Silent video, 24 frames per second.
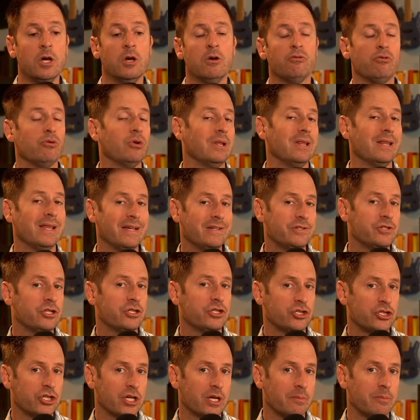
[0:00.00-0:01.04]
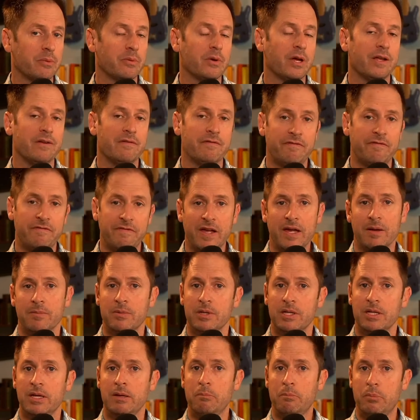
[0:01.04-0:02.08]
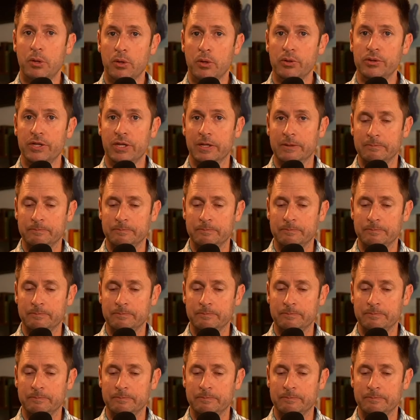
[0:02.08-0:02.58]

relationship and family building.